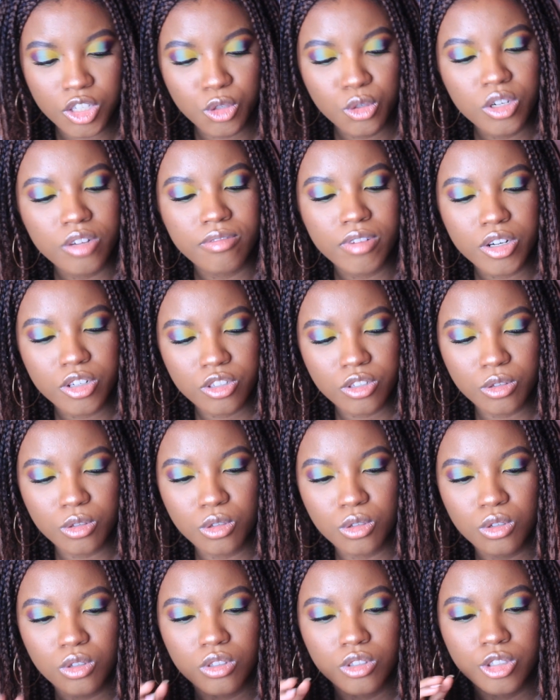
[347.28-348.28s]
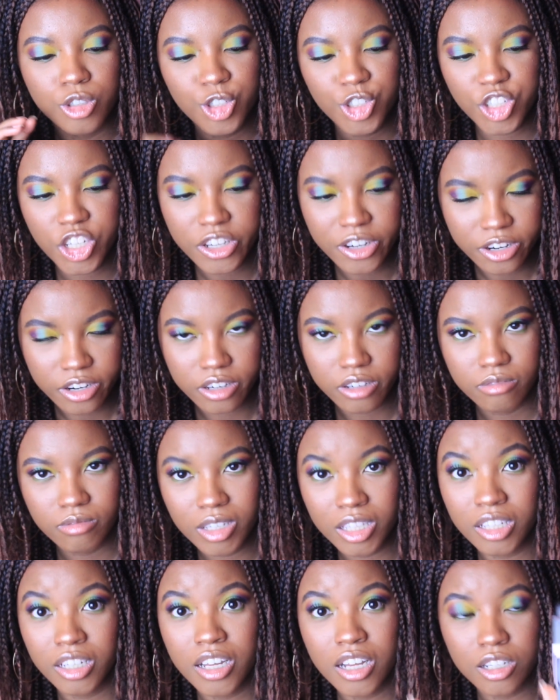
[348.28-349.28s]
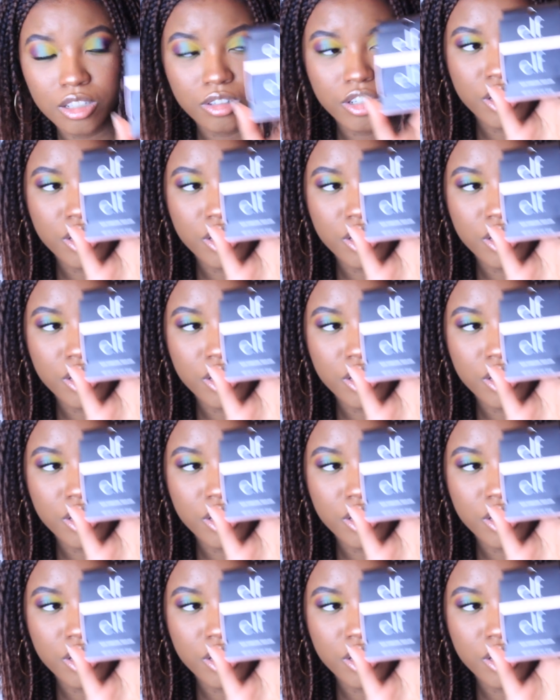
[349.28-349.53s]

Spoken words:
Universal Sheer in the color